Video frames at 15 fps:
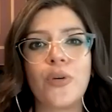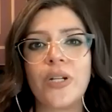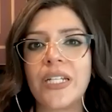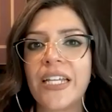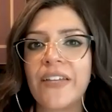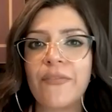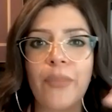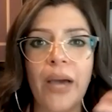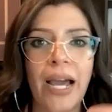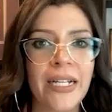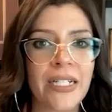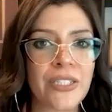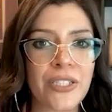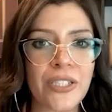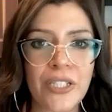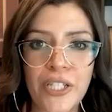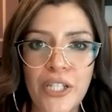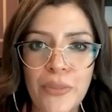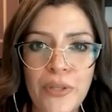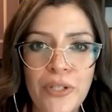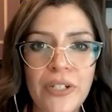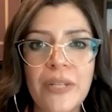want to give back into the
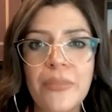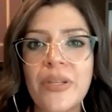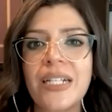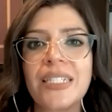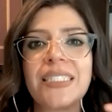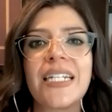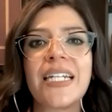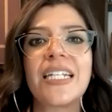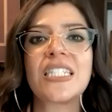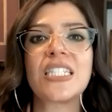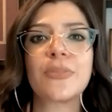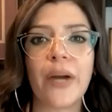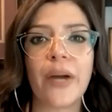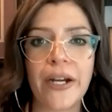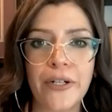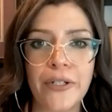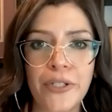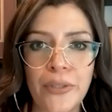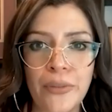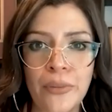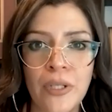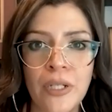community because it inspired
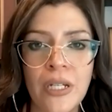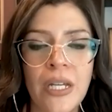you.